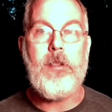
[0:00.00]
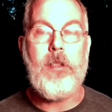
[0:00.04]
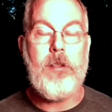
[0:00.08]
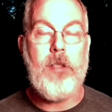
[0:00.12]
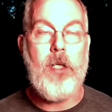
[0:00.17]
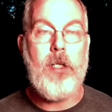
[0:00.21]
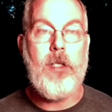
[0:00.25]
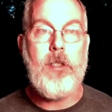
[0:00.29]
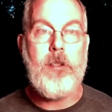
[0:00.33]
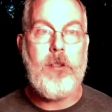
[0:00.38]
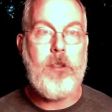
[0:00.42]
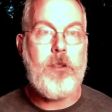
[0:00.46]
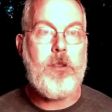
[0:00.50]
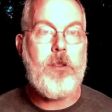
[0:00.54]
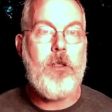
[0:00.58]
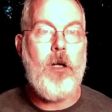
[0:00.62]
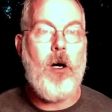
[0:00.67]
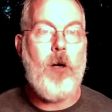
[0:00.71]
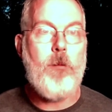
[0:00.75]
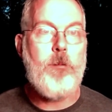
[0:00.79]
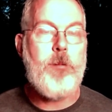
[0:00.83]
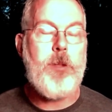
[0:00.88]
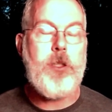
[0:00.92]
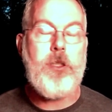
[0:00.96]
And then it just
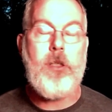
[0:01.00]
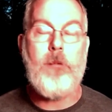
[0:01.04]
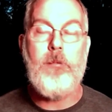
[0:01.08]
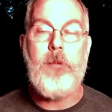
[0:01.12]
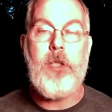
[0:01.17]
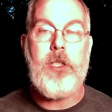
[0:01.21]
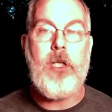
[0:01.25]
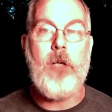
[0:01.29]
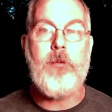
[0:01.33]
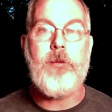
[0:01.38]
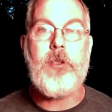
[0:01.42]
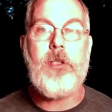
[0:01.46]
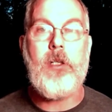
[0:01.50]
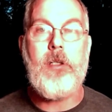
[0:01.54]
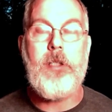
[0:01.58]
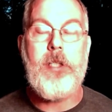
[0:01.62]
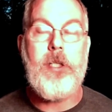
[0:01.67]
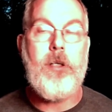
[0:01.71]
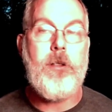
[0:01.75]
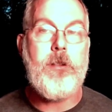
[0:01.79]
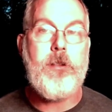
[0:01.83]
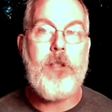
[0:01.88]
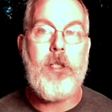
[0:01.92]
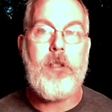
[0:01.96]
becomes
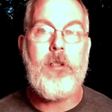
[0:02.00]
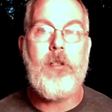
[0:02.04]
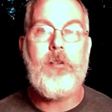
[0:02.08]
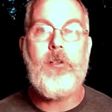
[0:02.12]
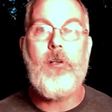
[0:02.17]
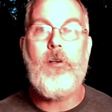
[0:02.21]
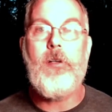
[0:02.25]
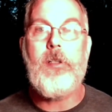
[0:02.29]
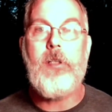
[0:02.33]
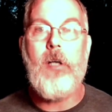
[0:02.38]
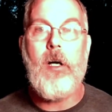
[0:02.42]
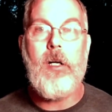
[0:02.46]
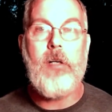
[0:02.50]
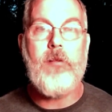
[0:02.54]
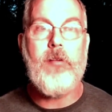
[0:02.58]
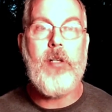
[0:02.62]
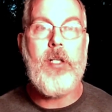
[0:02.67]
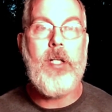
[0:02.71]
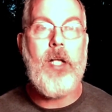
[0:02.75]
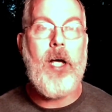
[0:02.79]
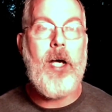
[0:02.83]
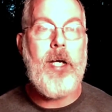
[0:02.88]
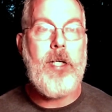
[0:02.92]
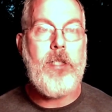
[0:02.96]
clear. It's like the turning on of
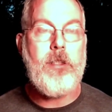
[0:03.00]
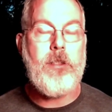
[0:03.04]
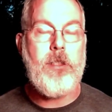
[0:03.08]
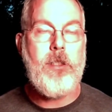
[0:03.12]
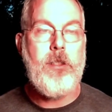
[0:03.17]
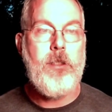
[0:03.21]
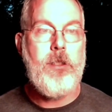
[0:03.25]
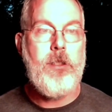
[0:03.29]
a light